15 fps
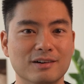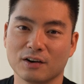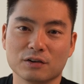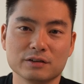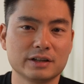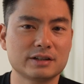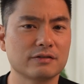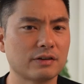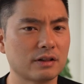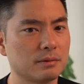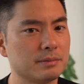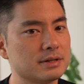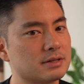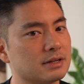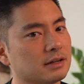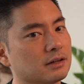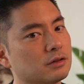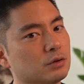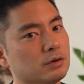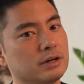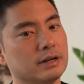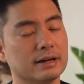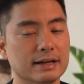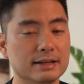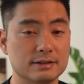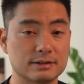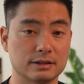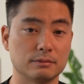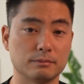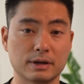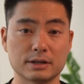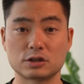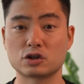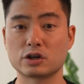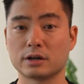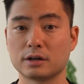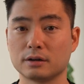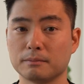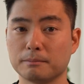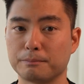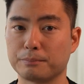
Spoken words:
Early developments included instant messaging,